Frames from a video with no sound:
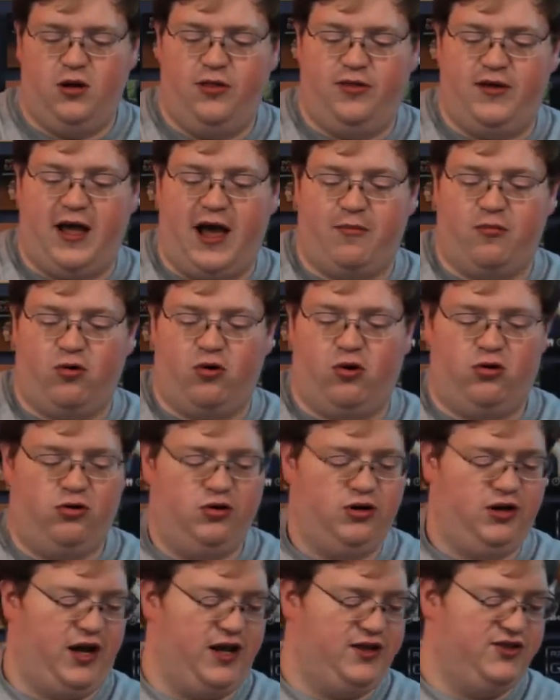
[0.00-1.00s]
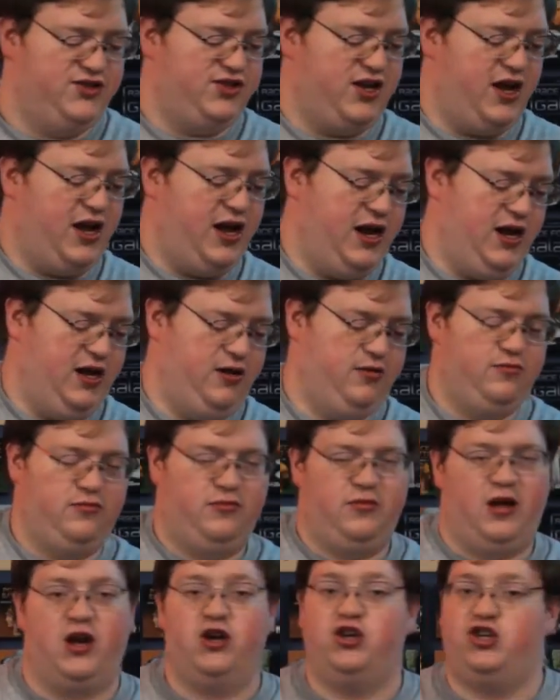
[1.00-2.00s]
The Admiral can say,
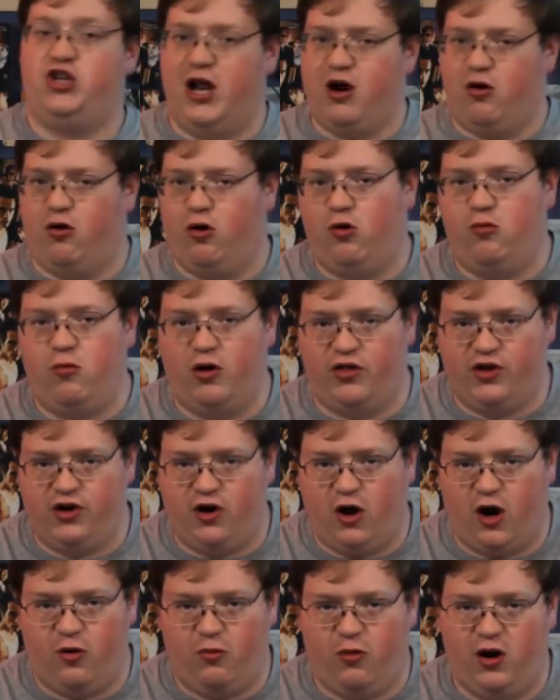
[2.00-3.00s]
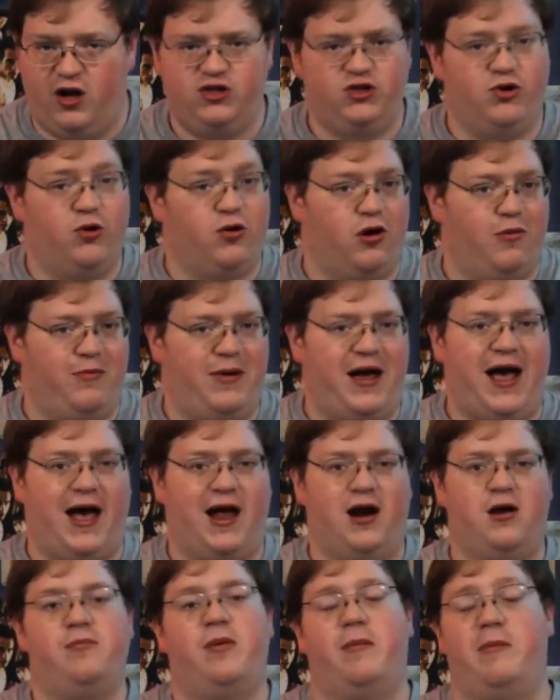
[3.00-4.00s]
in general, what the card was, good or
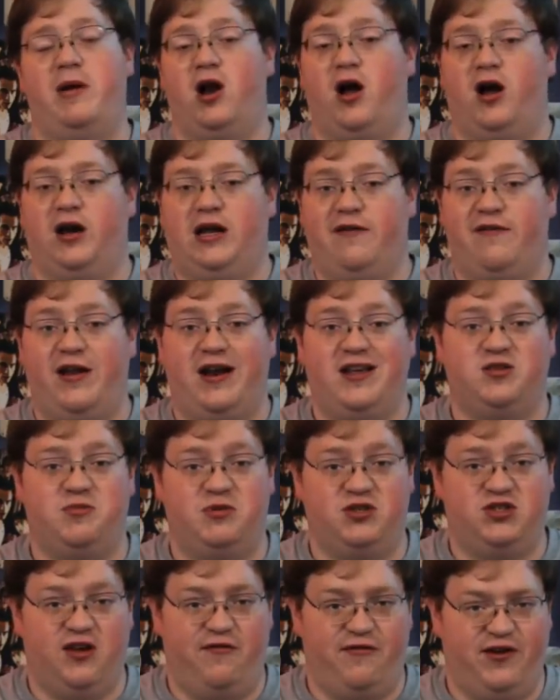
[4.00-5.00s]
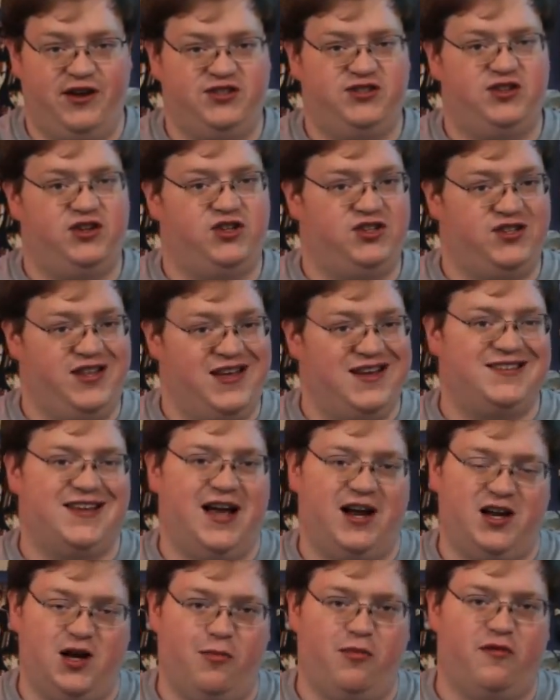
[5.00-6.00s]
bad, but may not give any specifics, such as the
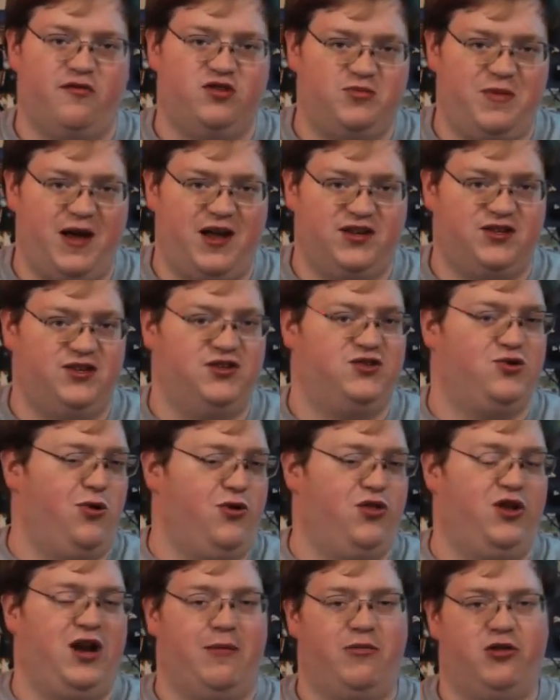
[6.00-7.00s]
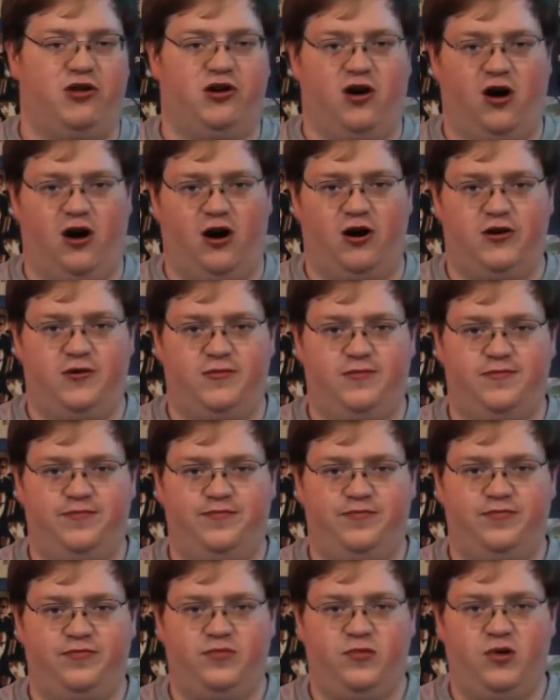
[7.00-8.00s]
exact number of spaces or the name of the card.
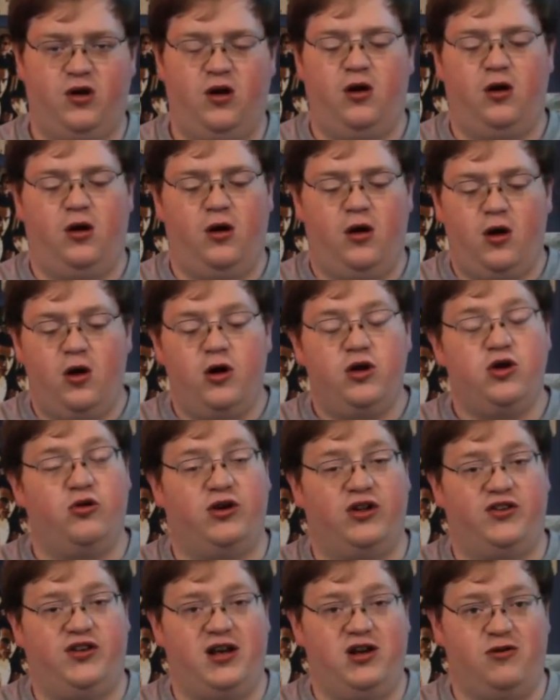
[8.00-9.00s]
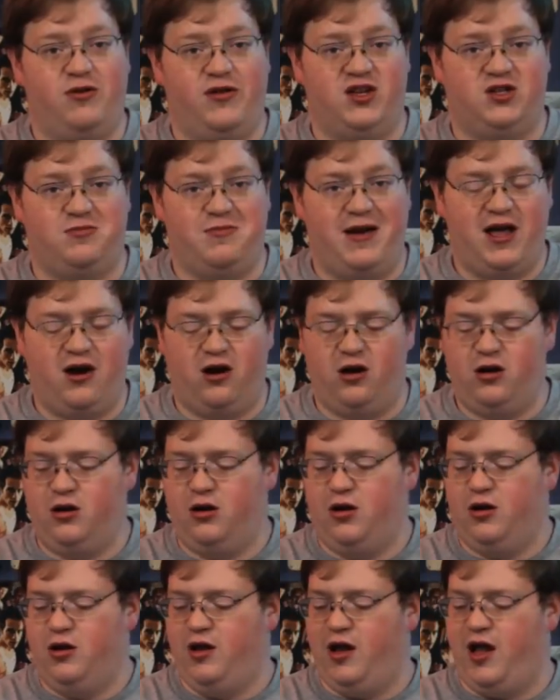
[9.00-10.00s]
You'll continue in this manner
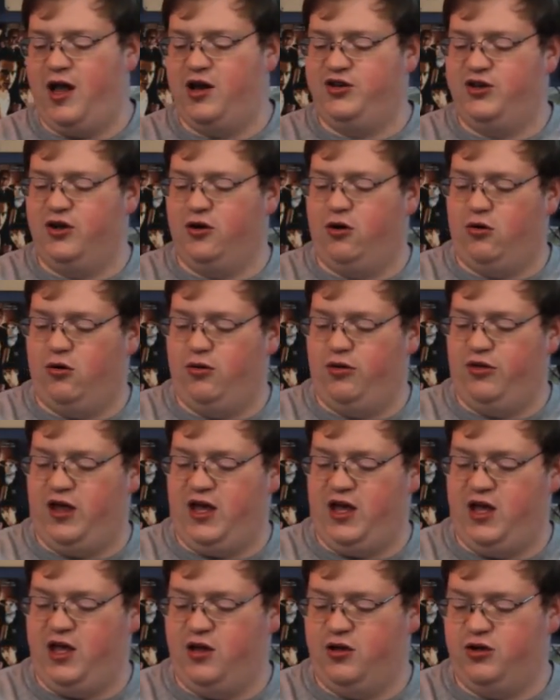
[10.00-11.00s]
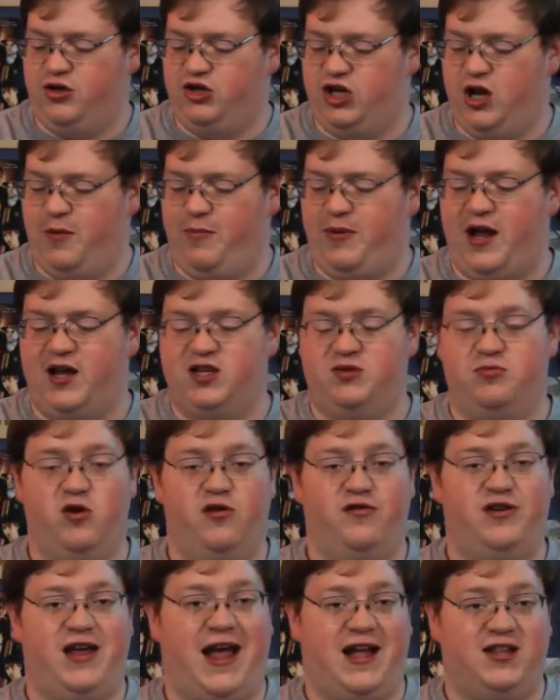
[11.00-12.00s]
until the ship has
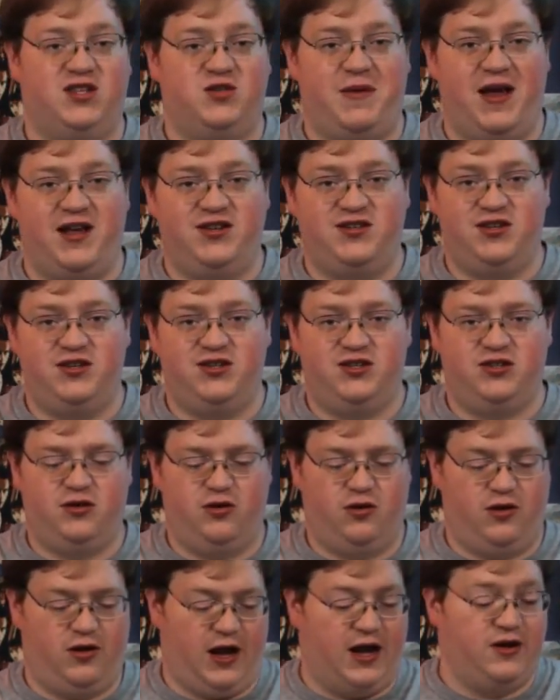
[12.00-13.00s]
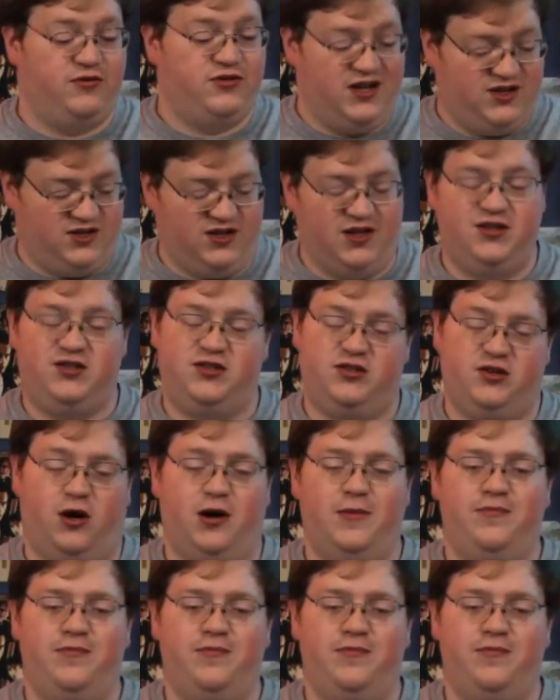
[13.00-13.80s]
moved 8 distance,